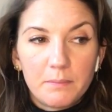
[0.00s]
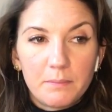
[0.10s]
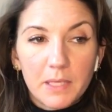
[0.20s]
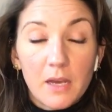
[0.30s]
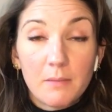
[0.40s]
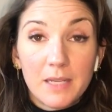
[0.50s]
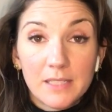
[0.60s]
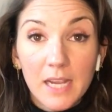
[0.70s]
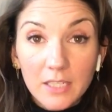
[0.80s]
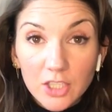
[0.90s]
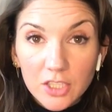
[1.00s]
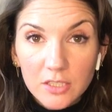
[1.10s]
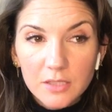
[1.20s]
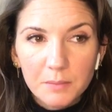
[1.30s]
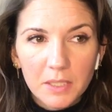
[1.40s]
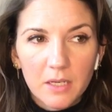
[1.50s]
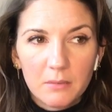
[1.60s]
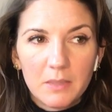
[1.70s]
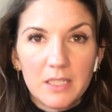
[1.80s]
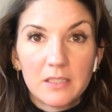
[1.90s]
become less anxious,
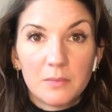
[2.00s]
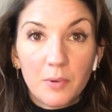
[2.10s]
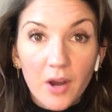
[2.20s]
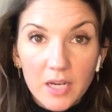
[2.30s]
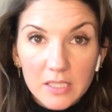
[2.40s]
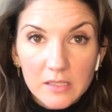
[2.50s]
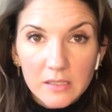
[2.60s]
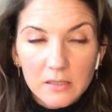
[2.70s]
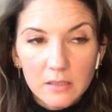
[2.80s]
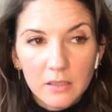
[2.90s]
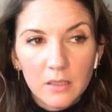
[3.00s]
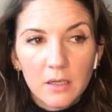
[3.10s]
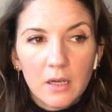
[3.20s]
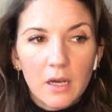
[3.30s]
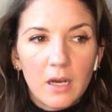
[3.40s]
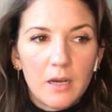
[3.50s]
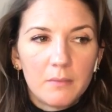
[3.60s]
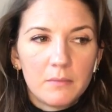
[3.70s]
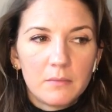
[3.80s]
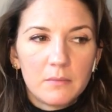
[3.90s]
become less depressed.
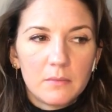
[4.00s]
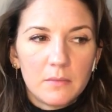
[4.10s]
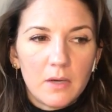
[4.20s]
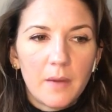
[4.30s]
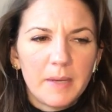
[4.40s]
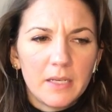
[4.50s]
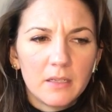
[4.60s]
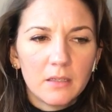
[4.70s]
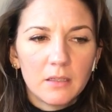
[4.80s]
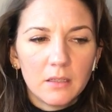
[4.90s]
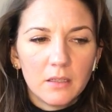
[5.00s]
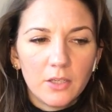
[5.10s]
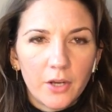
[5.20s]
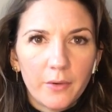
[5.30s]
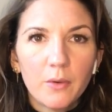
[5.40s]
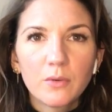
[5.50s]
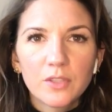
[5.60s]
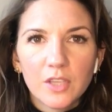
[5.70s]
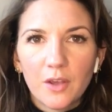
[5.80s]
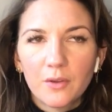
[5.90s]
Um, I mean, you know,
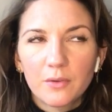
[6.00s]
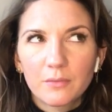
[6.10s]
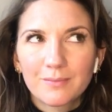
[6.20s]
also